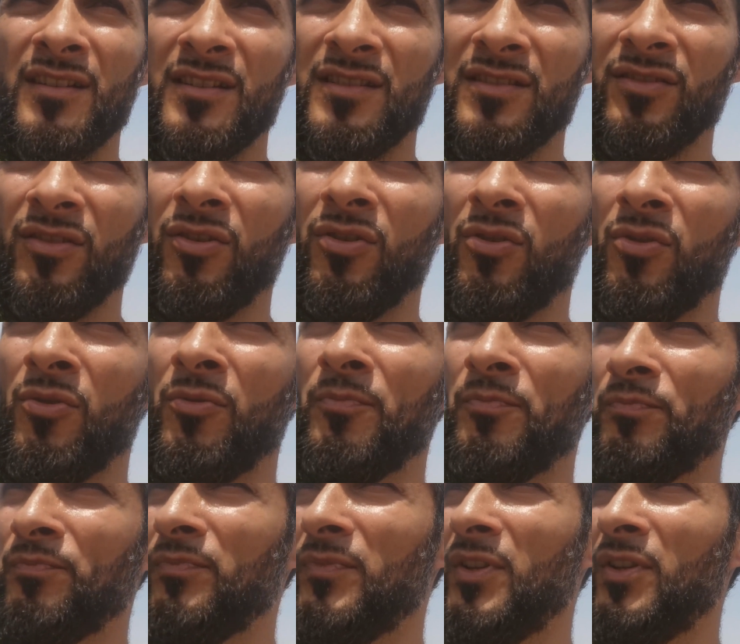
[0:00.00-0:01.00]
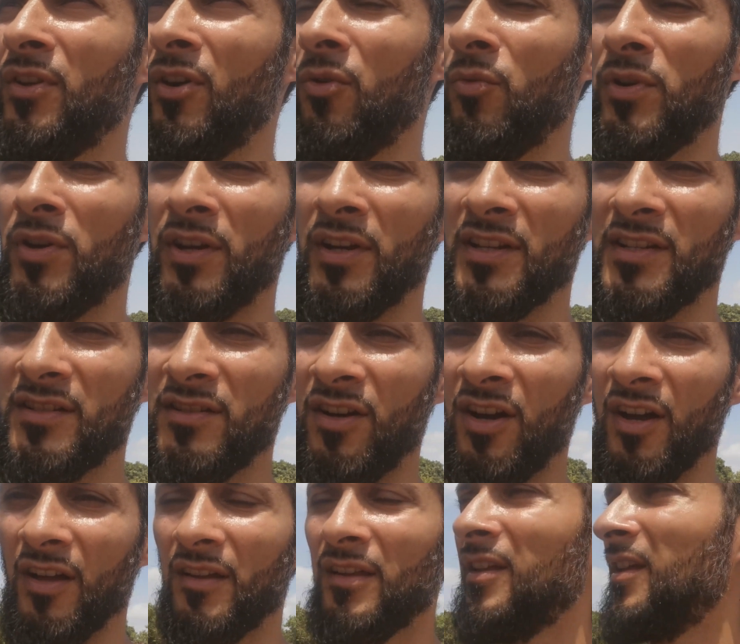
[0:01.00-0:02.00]
So, you know, we're going to
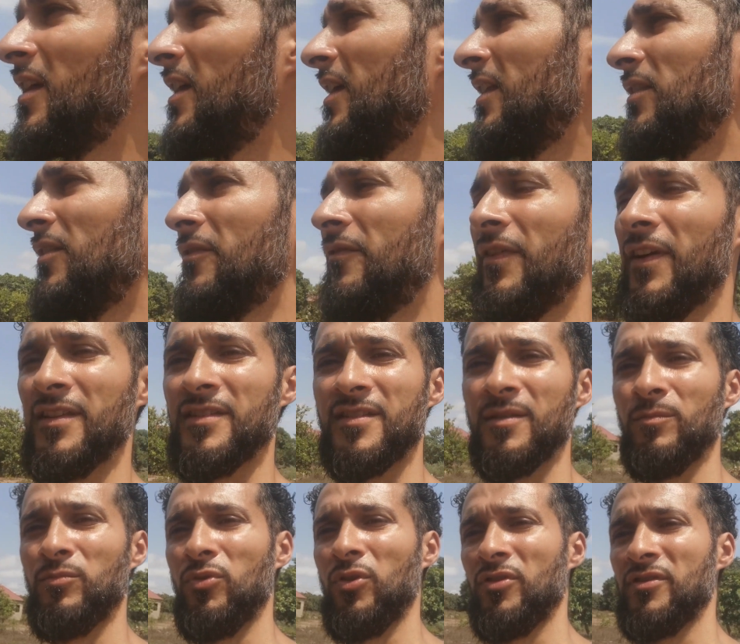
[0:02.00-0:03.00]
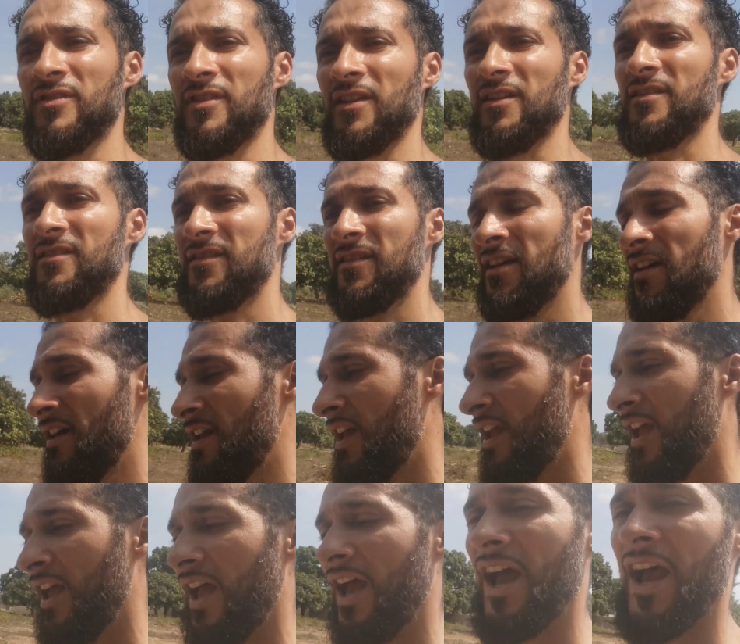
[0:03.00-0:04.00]
start the fencing process
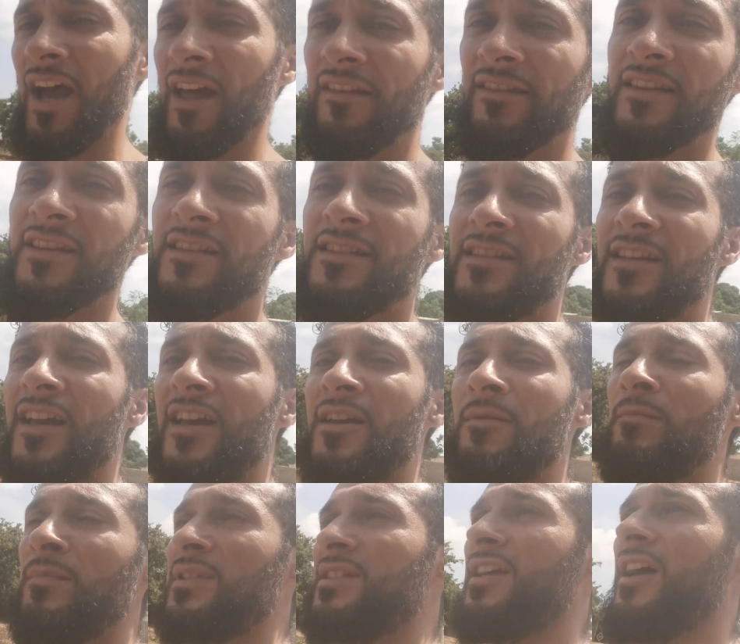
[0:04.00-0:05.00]
at the same